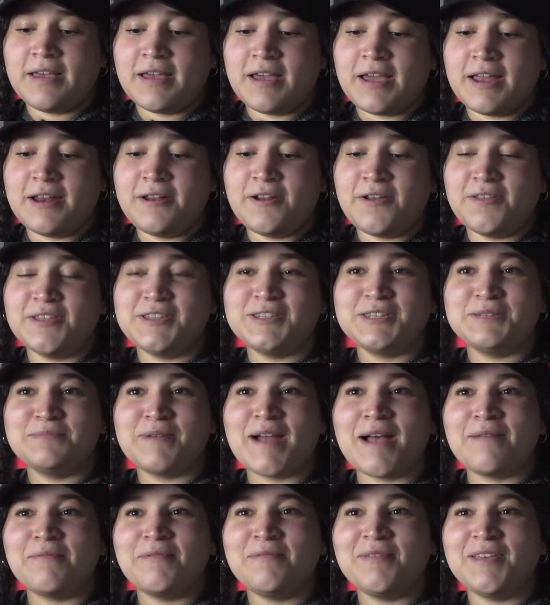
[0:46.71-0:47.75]
I don't know. This is
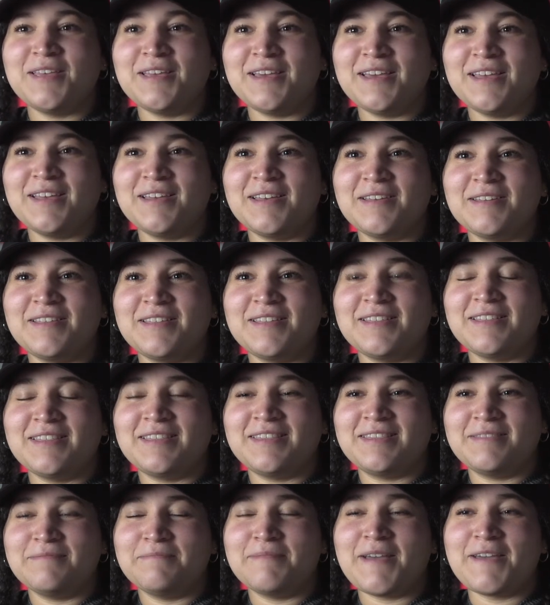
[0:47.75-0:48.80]
probably
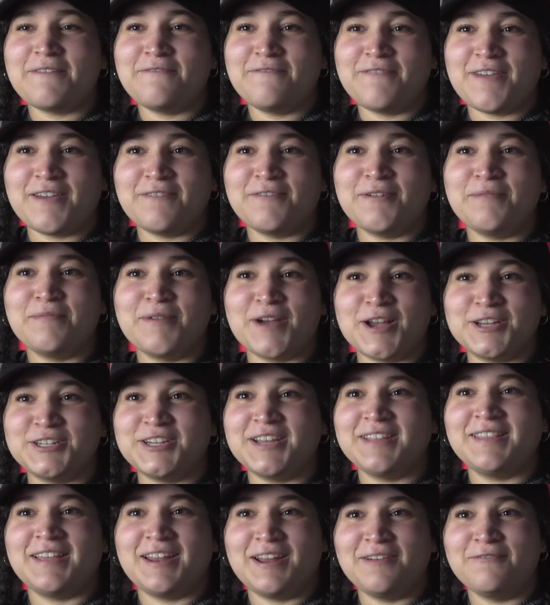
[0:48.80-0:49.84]
my favorite
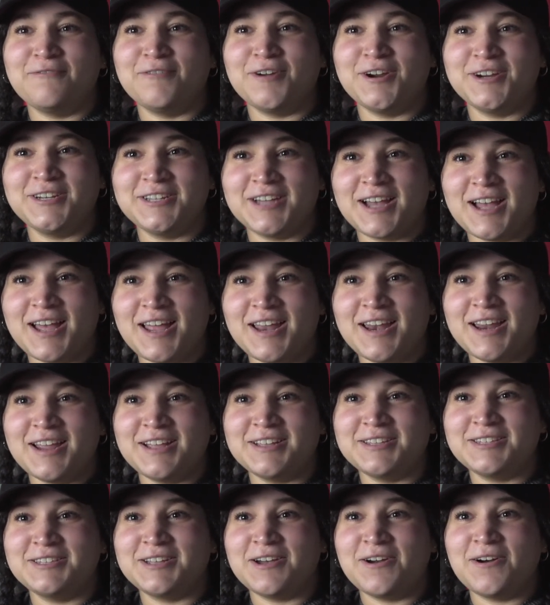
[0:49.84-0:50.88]
project that I've worked on,
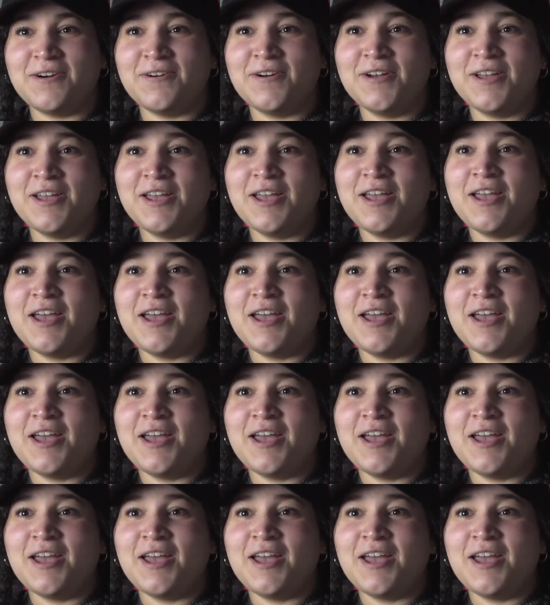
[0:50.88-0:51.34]
and so